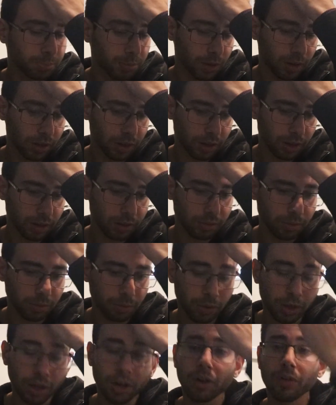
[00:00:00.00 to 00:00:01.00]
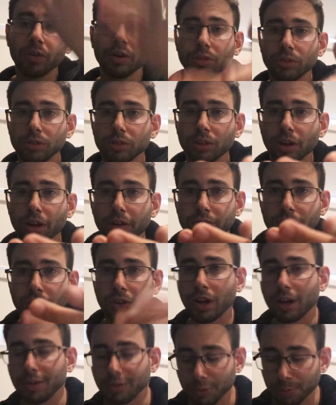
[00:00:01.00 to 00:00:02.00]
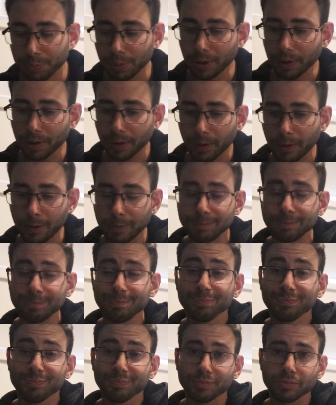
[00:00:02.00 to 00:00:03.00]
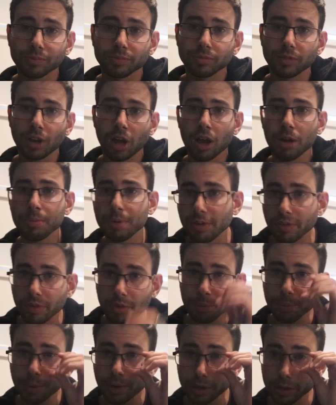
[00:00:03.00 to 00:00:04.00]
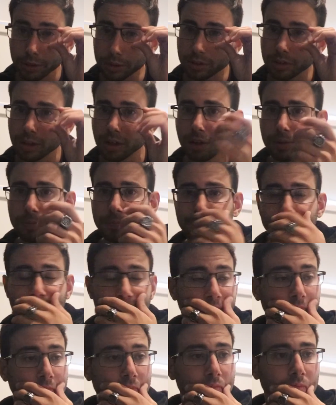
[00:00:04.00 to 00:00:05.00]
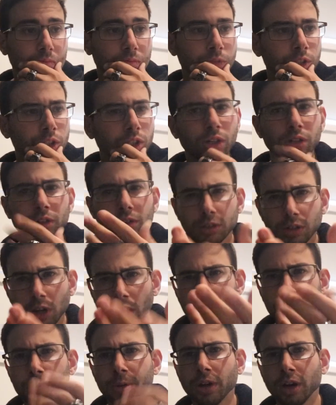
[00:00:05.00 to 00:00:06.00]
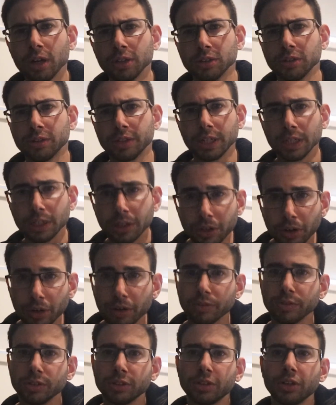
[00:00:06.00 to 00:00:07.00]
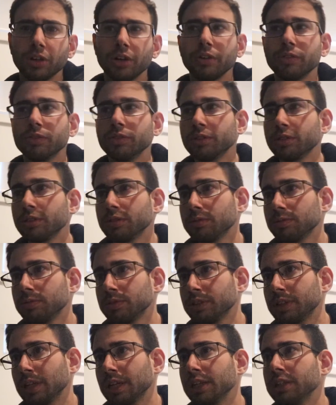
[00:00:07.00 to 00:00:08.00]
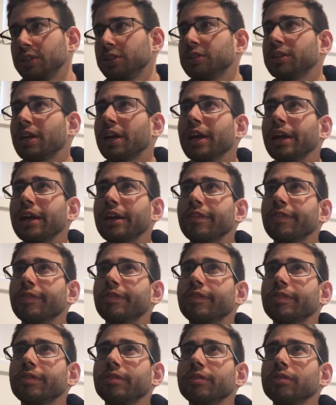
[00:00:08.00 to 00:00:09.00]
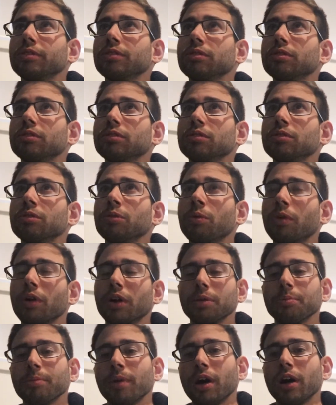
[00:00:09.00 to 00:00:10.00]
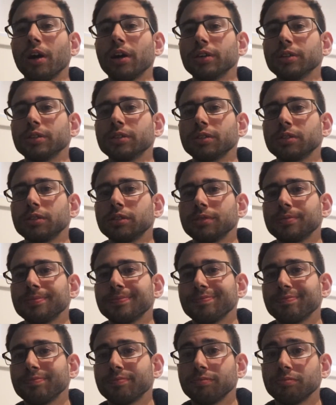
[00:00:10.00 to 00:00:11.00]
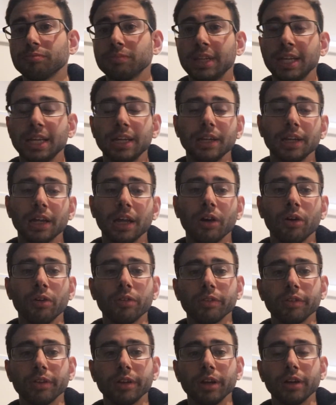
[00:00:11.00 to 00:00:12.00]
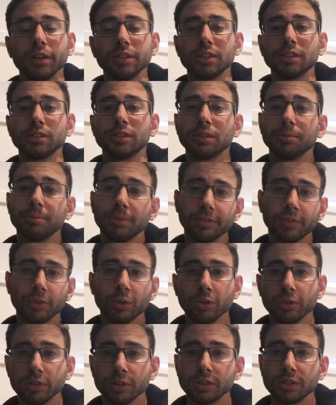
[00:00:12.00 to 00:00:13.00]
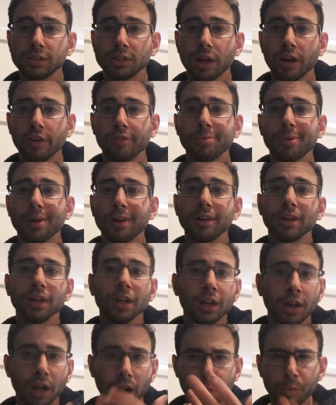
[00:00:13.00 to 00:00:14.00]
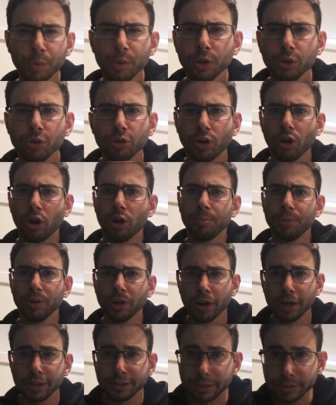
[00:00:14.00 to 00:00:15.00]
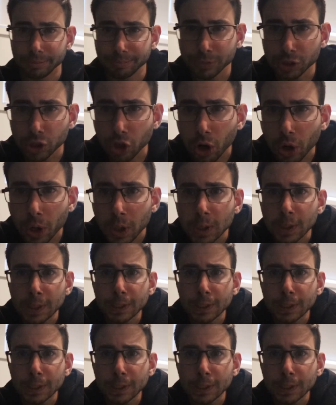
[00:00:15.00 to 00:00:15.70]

But, we are going through tough times. But, I hope everybody's, you know, I hope you guys are taking care of yourselves, staying safe, wearing masks, eating healthy, as I said before, all this stuff, but I really do hope you guys are, you know,